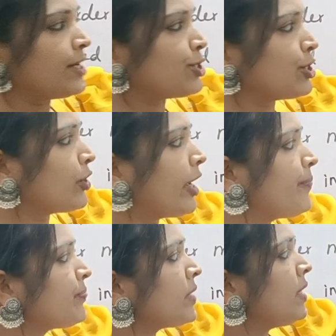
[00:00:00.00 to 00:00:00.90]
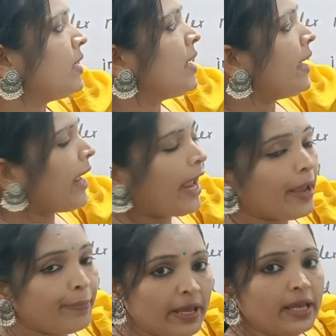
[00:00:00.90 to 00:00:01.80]
condition, okay?
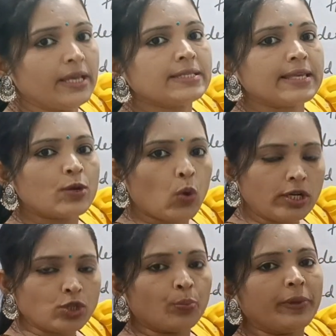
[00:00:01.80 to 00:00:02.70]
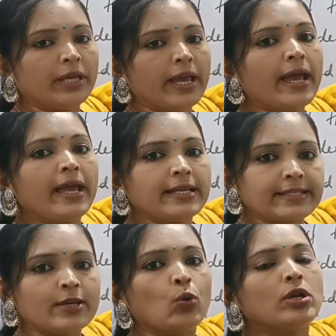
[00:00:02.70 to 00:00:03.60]
AB is equal to BA
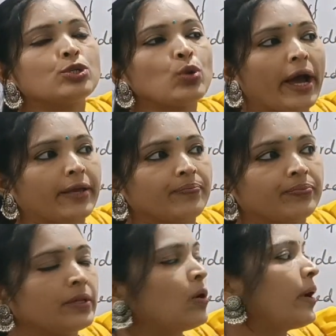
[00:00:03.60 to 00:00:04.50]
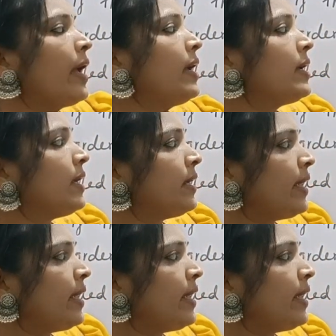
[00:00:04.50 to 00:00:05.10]
is equal to I, okay?